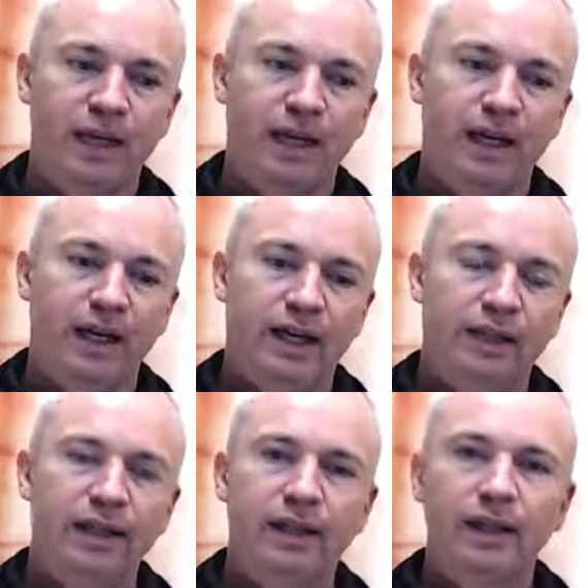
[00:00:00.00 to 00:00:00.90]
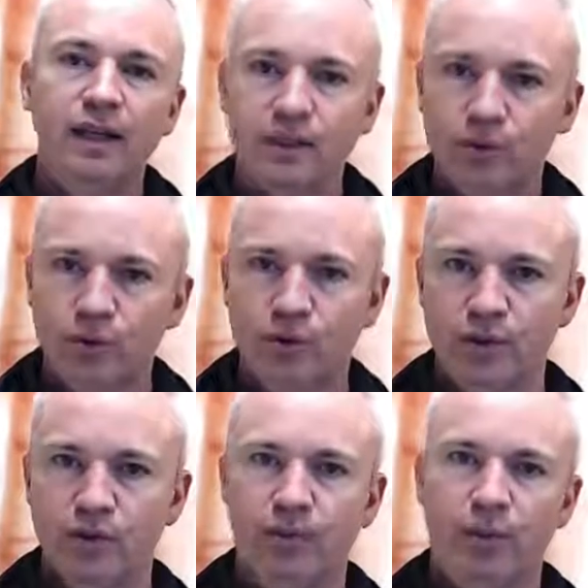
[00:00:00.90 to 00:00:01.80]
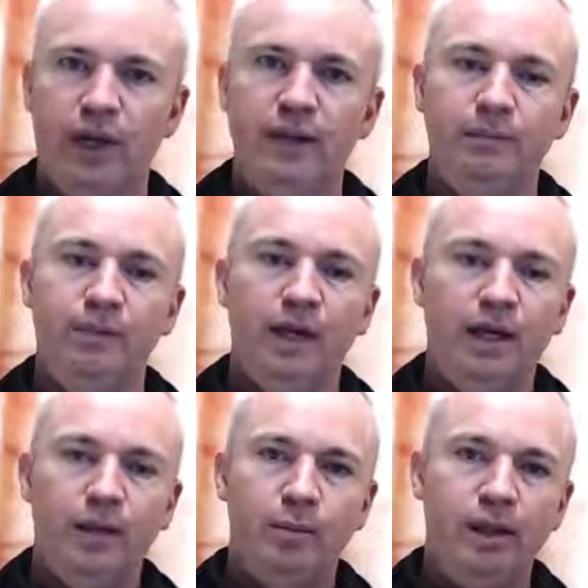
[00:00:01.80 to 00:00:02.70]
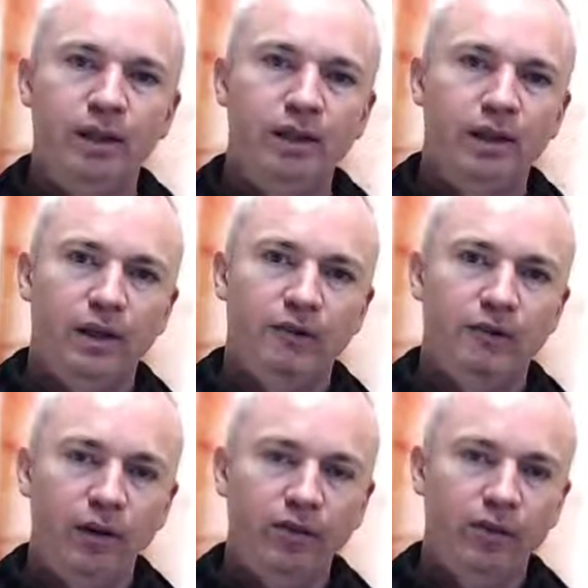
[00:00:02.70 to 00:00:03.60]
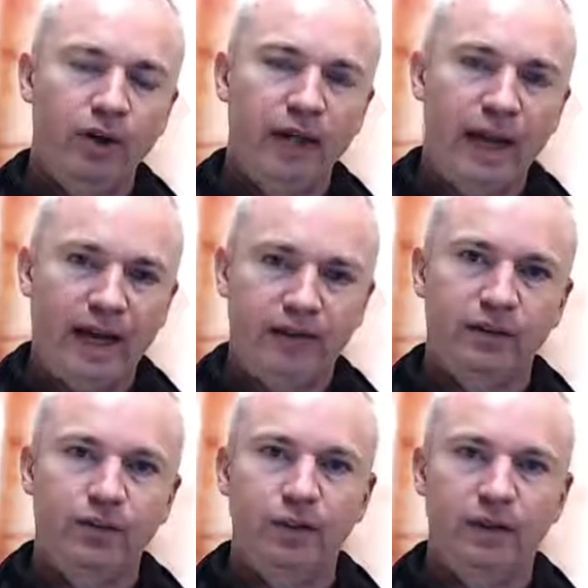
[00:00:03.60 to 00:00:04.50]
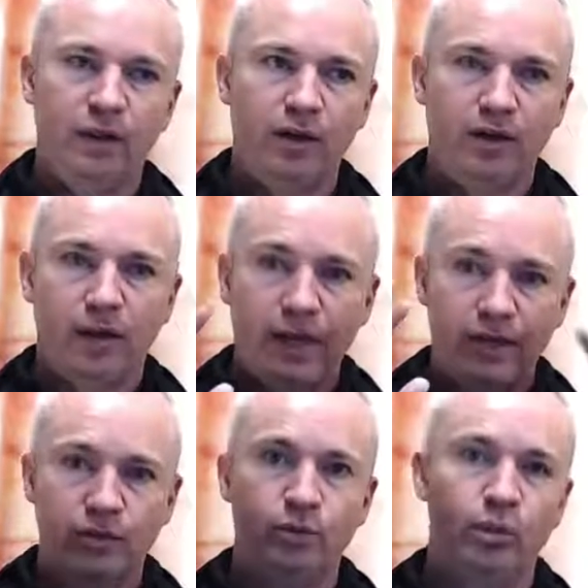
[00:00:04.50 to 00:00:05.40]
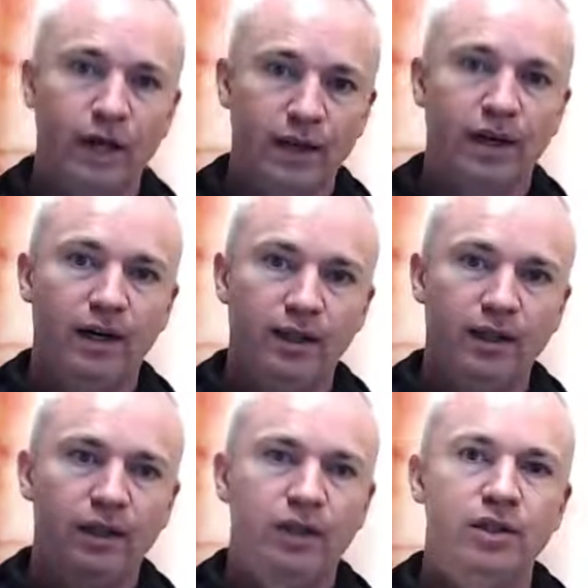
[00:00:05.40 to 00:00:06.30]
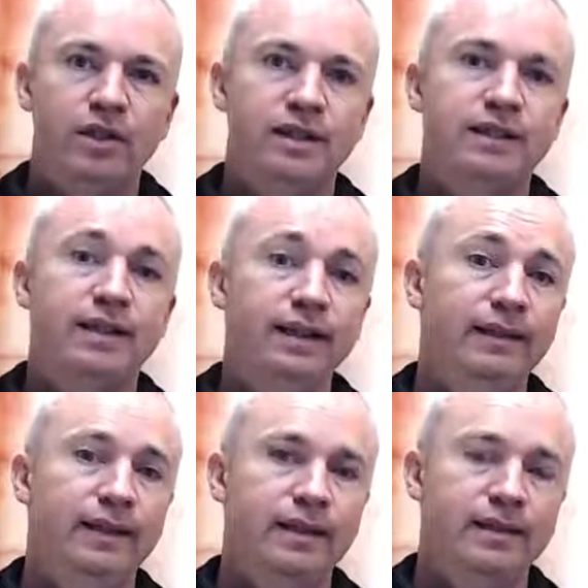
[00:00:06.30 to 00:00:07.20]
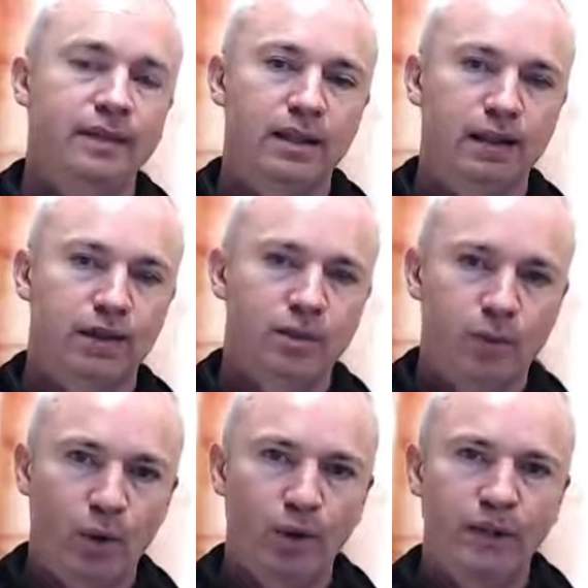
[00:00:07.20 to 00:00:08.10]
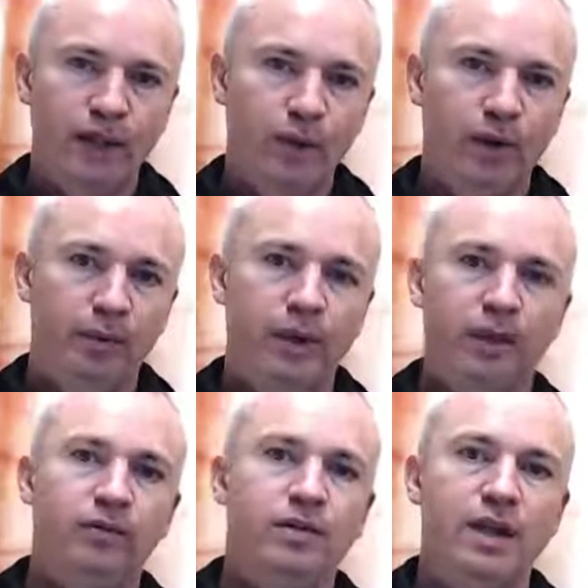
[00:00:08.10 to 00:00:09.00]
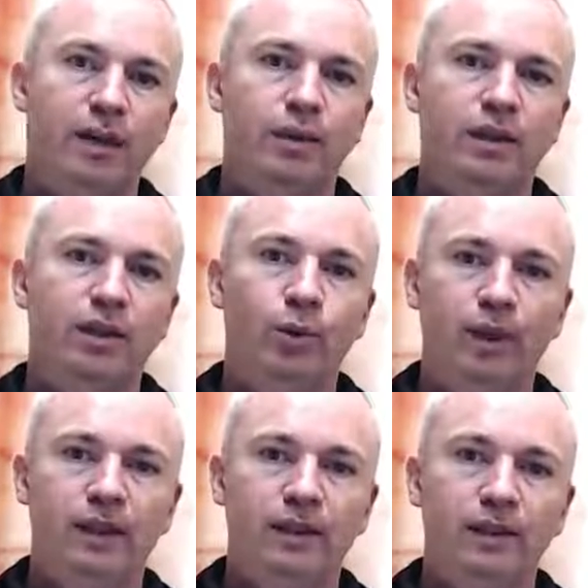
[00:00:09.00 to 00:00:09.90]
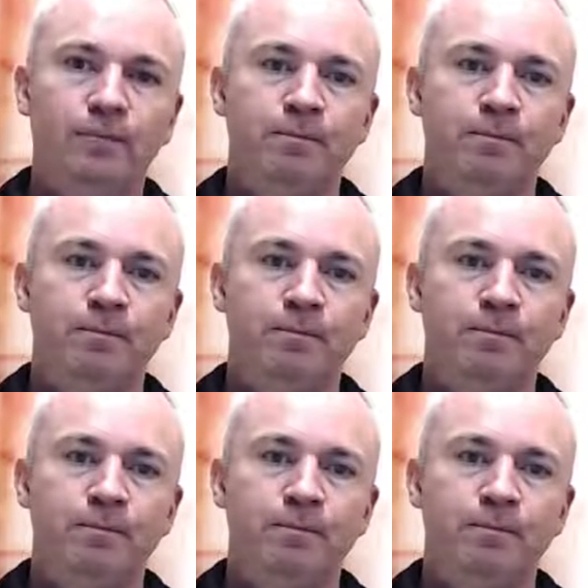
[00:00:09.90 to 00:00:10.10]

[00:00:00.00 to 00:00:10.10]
and in a less intrusive way be very, very active with their classroom radar to see these small gateway behaviors happening quickly,